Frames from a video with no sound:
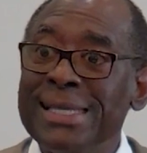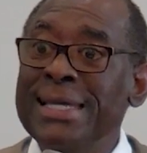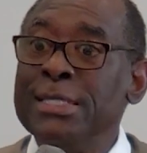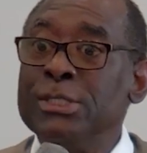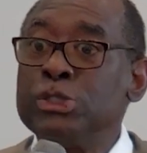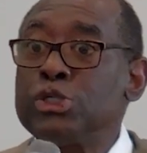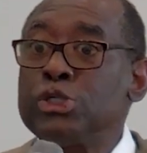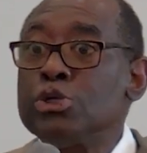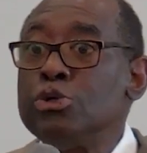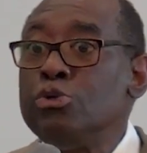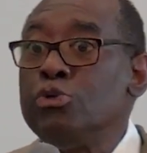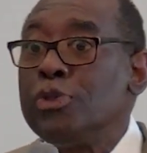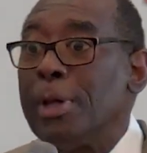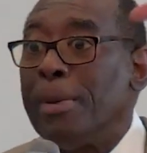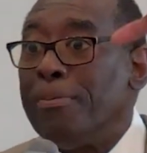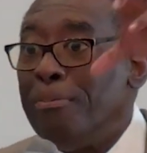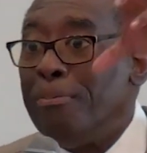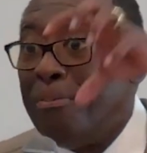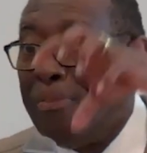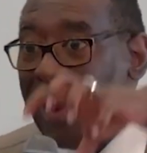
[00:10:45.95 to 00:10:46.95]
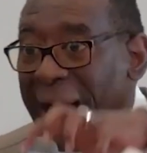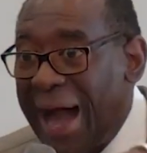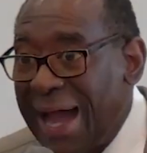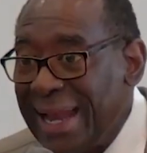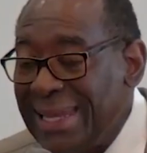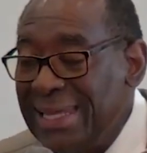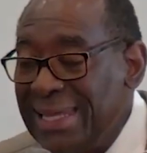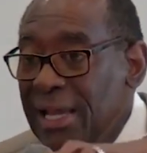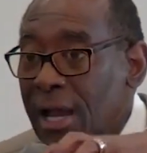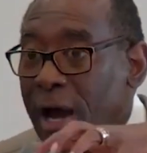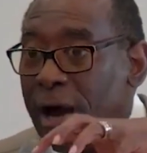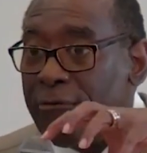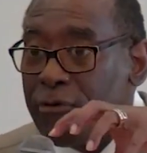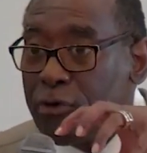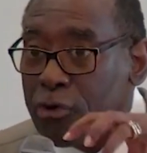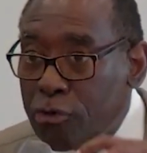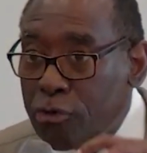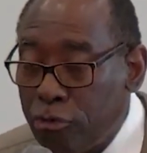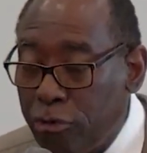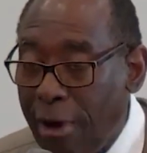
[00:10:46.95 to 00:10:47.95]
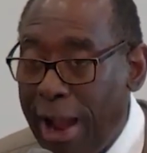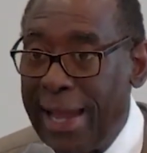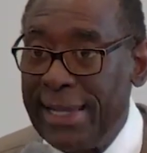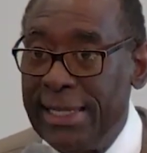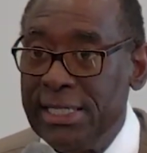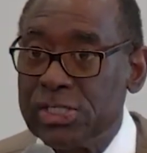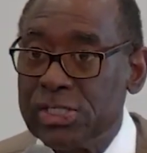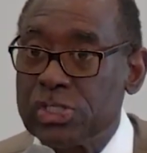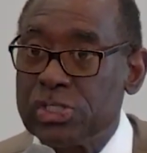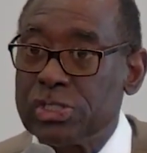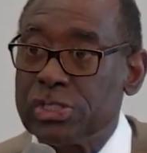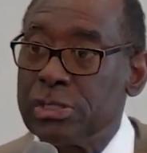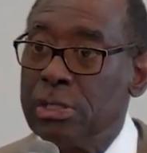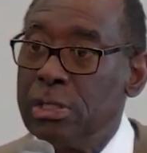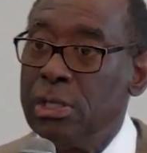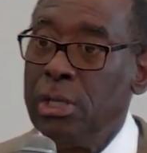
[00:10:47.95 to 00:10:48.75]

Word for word: into the body of Christ,